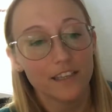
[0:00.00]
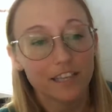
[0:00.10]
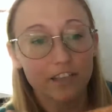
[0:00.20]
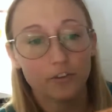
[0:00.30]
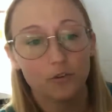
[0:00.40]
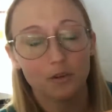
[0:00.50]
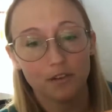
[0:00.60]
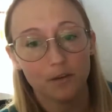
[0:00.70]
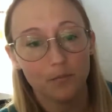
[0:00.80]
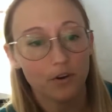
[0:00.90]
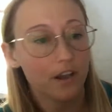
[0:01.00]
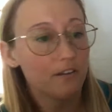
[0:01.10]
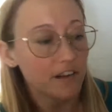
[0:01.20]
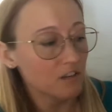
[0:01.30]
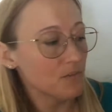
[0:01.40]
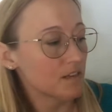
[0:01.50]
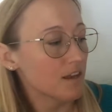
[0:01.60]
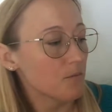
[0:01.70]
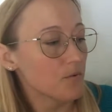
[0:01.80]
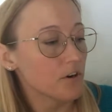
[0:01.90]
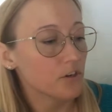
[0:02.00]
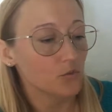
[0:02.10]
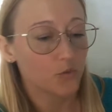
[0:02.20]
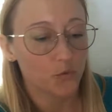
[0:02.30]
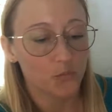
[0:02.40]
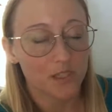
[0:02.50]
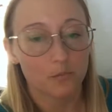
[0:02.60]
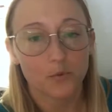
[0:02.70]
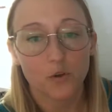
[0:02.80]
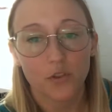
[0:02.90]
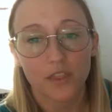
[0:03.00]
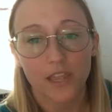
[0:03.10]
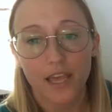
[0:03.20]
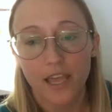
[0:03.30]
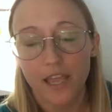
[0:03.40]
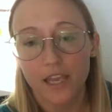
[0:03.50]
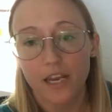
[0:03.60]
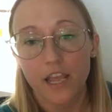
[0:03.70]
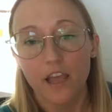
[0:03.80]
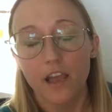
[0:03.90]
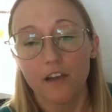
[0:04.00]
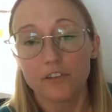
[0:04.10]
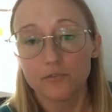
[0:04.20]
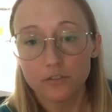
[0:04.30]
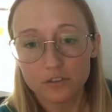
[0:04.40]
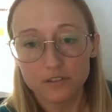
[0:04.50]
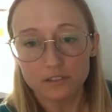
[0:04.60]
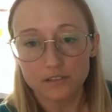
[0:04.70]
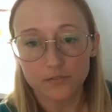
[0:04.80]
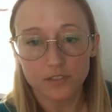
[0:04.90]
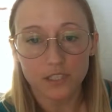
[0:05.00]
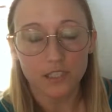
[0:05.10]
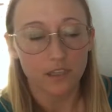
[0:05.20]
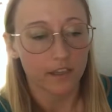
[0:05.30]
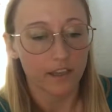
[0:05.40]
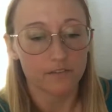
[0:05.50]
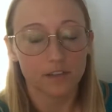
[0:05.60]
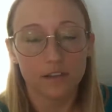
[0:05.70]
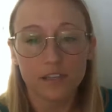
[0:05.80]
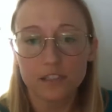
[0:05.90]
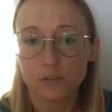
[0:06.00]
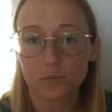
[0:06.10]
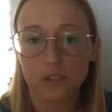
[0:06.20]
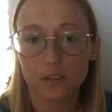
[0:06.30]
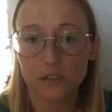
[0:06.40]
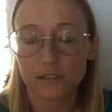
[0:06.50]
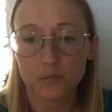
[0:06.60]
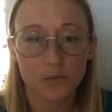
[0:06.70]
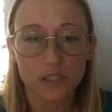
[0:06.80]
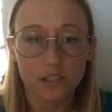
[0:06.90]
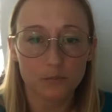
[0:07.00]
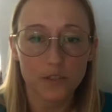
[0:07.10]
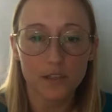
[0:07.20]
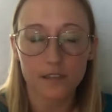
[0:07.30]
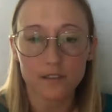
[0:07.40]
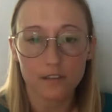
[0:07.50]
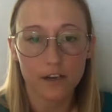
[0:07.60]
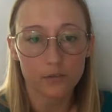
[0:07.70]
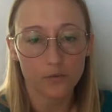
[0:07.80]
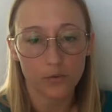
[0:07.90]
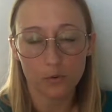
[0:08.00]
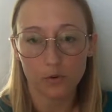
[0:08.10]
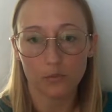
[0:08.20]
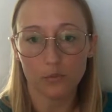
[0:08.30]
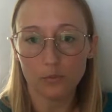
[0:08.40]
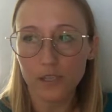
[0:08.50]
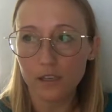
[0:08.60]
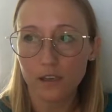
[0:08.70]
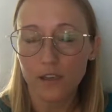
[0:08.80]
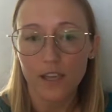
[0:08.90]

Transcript: into a top bar. I recommend top bars for people that have difficulty lifting heavy things because beekeeping is not for the weak.